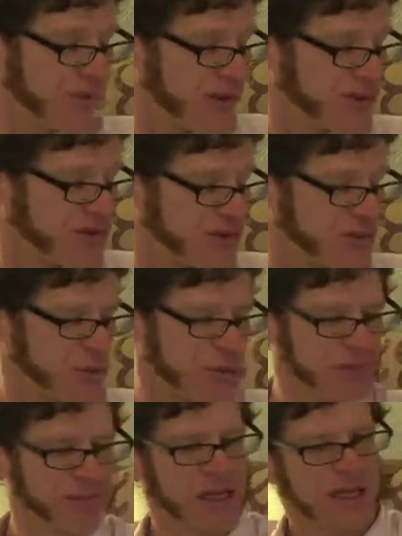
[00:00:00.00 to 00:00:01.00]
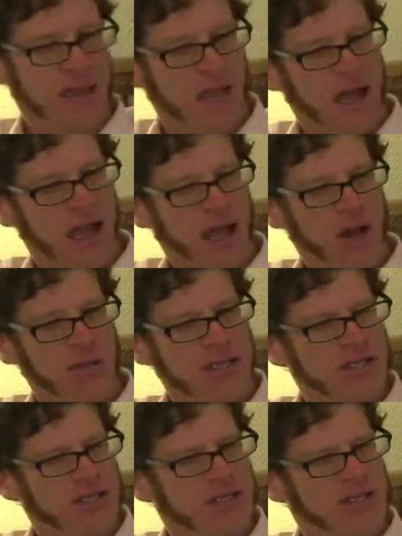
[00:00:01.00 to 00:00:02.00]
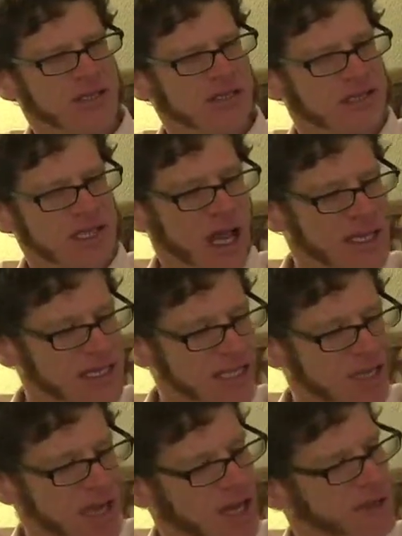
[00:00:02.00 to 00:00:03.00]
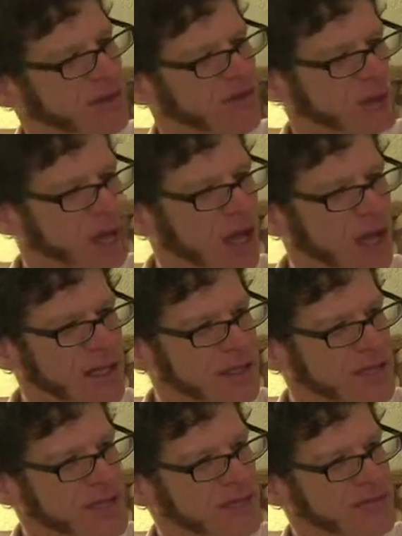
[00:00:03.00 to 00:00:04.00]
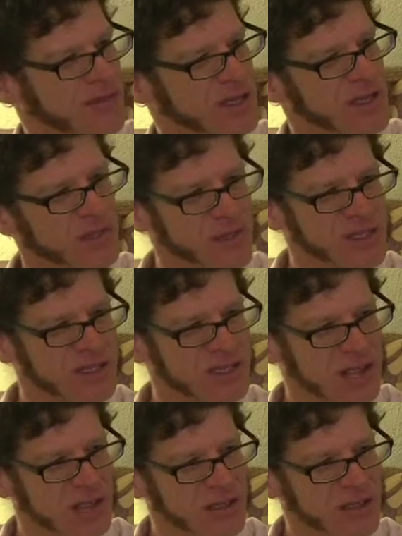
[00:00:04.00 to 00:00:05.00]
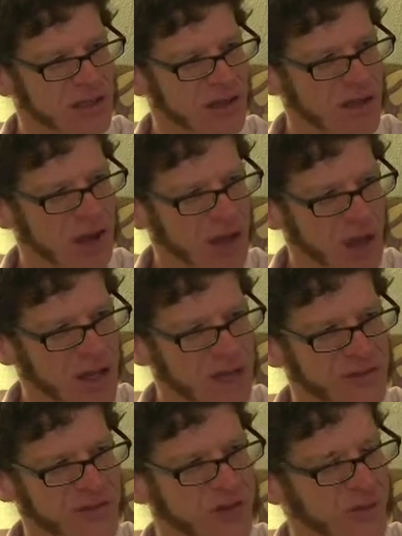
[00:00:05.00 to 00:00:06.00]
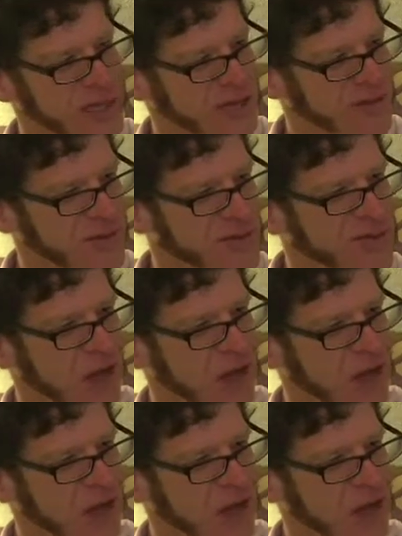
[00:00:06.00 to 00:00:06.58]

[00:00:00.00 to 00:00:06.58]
countries of the world. How much does this high-tech economy rely on these resources that cause so many of these